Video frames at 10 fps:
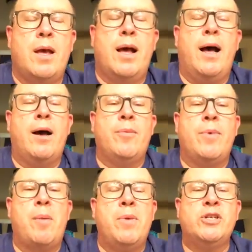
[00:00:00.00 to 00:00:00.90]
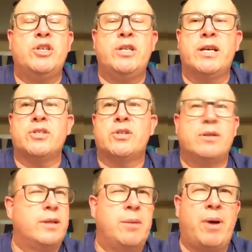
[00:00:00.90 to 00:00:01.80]
I mentioned
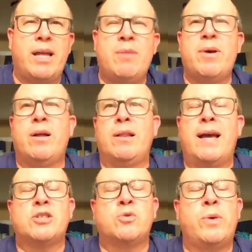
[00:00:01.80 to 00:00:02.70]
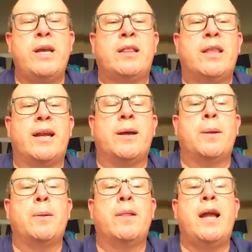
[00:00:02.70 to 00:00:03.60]
yesterday in my email last week that
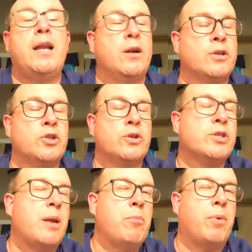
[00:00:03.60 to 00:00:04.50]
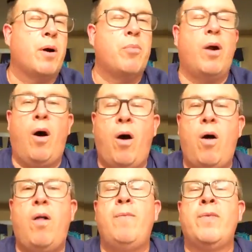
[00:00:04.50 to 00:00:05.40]
a lady in our church named Barbara
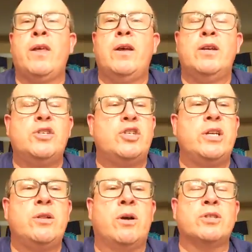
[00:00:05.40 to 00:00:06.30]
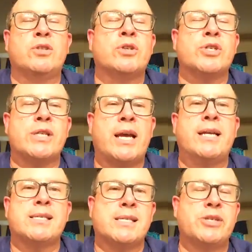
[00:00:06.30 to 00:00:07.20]
Hall, she lost her
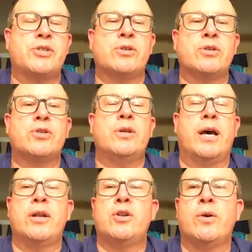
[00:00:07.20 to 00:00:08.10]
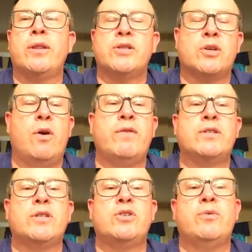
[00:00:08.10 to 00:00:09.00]
second sister during this COVID
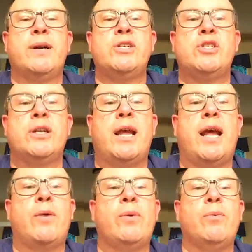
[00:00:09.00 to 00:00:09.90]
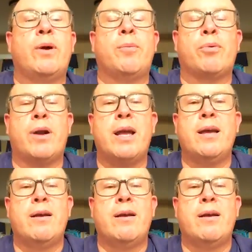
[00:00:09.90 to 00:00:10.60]
situation, and we want to pray